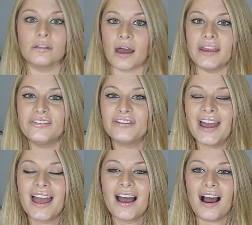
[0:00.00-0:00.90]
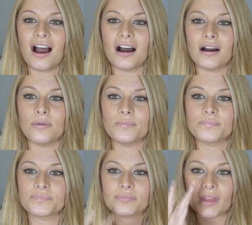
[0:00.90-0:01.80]
life
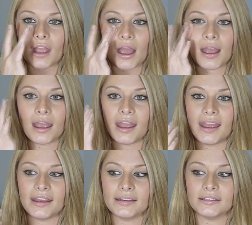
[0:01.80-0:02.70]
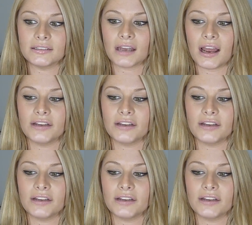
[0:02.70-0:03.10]
um, and